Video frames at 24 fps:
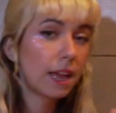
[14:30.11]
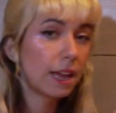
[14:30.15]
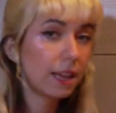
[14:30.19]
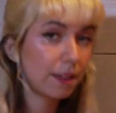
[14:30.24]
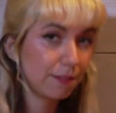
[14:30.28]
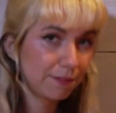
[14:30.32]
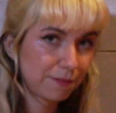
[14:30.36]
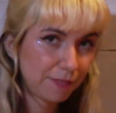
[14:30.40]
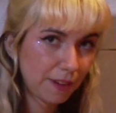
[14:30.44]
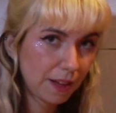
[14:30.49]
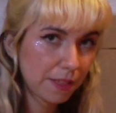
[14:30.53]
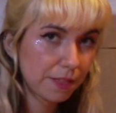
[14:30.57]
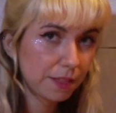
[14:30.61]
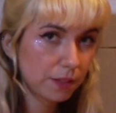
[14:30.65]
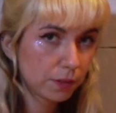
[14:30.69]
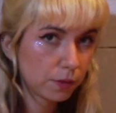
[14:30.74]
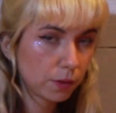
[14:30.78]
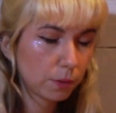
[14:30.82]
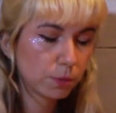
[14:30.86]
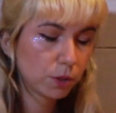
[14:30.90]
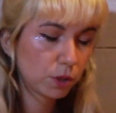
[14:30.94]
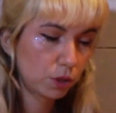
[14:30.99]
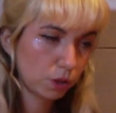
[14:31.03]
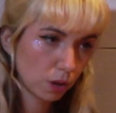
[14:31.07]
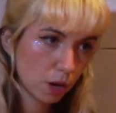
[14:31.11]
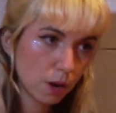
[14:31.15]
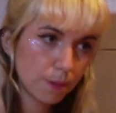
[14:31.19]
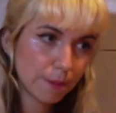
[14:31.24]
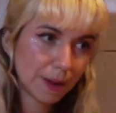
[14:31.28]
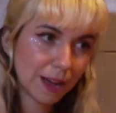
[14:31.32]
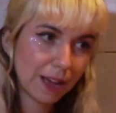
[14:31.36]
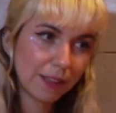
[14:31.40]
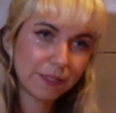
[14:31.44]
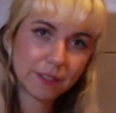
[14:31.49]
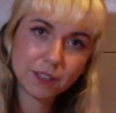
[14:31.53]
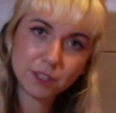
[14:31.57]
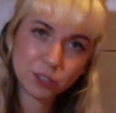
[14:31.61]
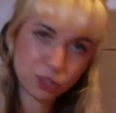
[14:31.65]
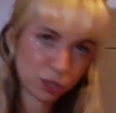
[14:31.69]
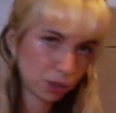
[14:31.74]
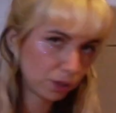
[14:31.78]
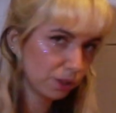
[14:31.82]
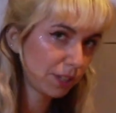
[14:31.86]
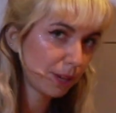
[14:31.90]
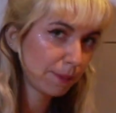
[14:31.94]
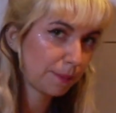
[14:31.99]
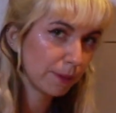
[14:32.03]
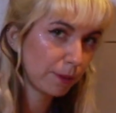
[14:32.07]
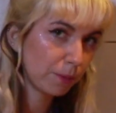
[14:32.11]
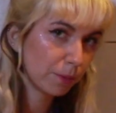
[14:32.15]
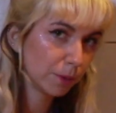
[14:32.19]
In fact, this film was so bad that John J.B.